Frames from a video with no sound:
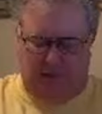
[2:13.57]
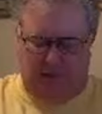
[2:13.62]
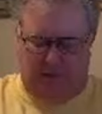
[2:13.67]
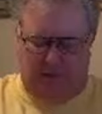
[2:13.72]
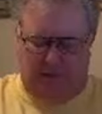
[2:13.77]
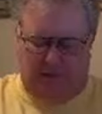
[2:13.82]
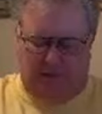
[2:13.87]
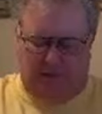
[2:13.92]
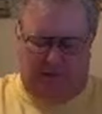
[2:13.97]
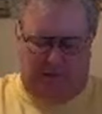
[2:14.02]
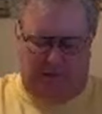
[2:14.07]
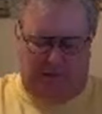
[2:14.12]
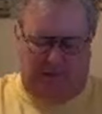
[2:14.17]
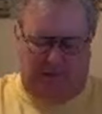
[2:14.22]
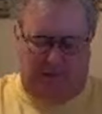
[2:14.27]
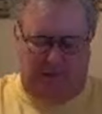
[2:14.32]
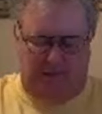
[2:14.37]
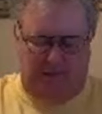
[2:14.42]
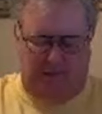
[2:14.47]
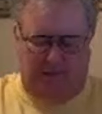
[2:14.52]
and
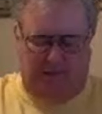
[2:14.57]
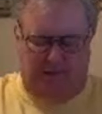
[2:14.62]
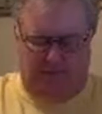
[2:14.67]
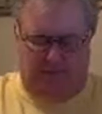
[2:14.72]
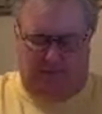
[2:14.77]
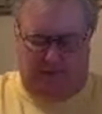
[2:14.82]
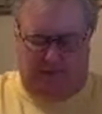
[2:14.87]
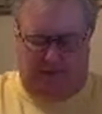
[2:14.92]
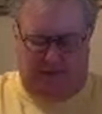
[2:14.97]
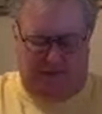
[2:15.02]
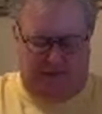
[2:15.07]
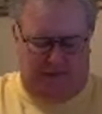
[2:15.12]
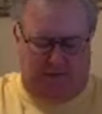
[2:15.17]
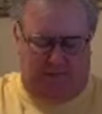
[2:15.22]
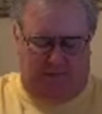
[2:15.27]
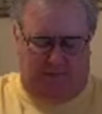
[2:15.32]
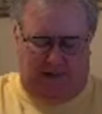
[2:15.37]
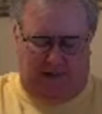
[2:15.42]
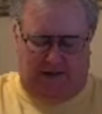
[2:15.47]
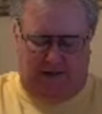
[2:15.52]
everything.
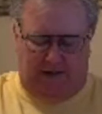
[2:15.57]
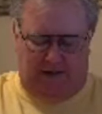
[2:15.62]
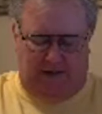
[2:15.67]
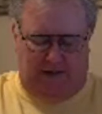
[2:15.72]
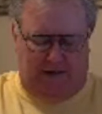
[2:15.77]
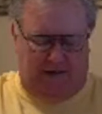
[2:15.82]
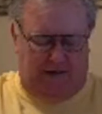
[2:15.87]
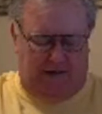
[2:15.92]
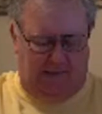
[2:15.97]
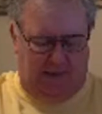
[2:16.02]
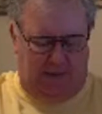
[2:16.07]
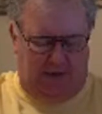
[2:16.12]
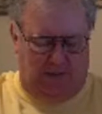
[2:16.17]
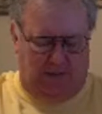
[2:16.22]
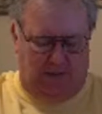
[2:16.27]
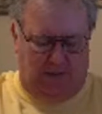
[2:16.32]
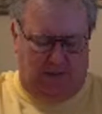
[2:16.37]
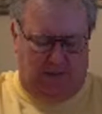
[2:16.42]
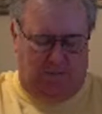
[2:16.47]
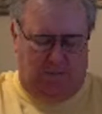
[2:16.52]
See if I can get
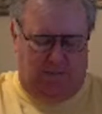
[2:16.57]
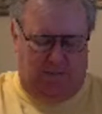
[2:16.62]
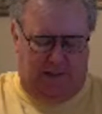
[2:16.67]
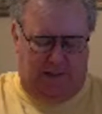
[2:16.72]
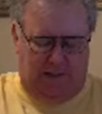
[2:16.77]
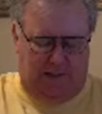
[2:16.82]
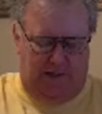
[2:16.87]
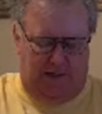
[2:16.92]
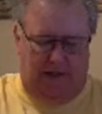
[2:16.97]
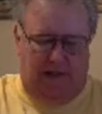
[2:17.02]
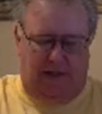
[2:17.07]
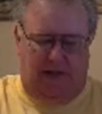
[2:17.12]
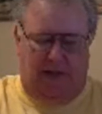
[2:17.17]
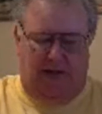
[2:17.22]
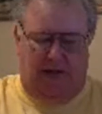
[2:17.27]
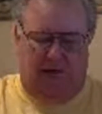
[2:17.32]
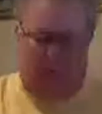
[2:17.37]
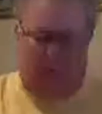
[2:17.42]
on with it. I don't